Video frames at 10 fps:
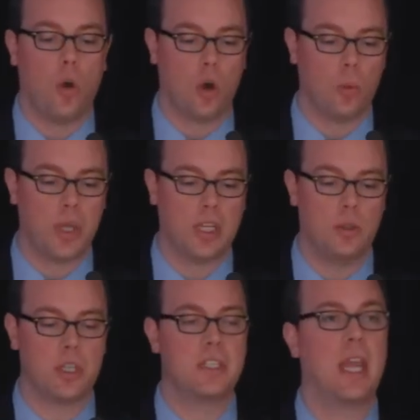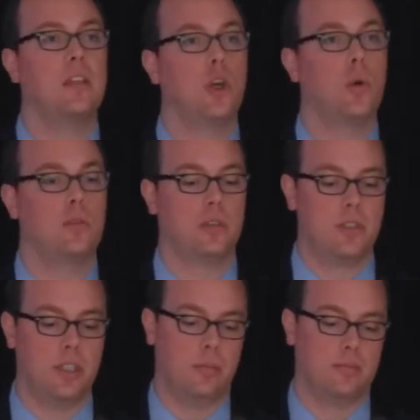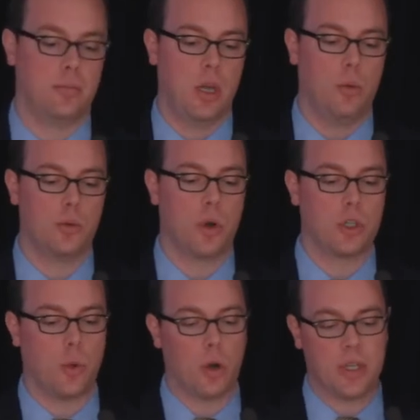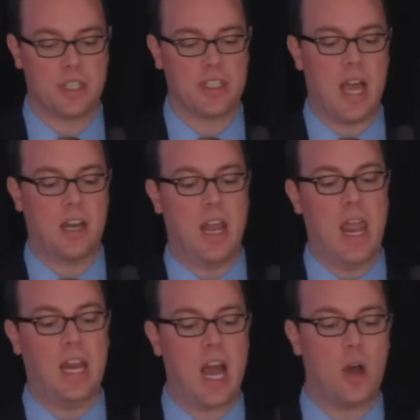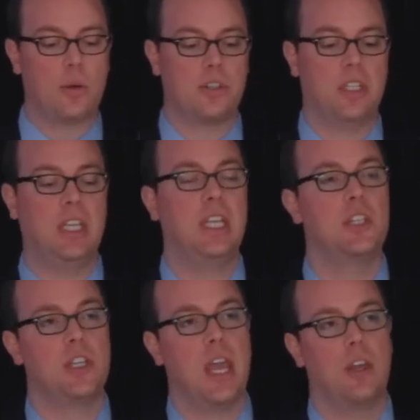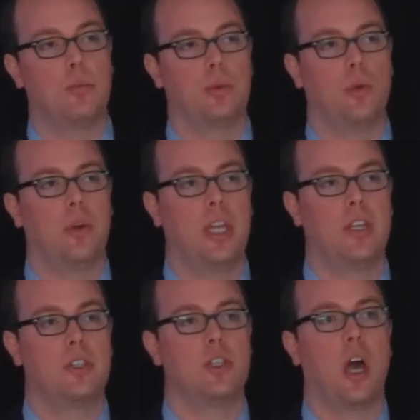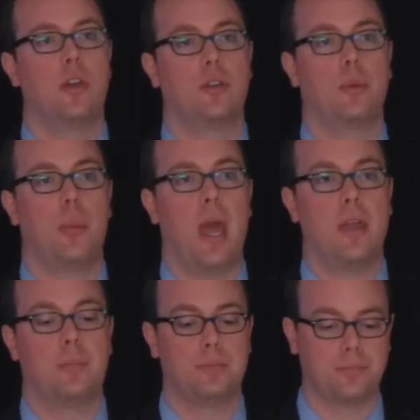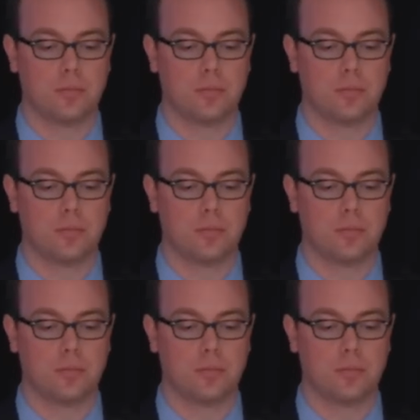Or we can use a daily equivalency, which is where we assign an 8 hours to each day an employee is entitled to pay.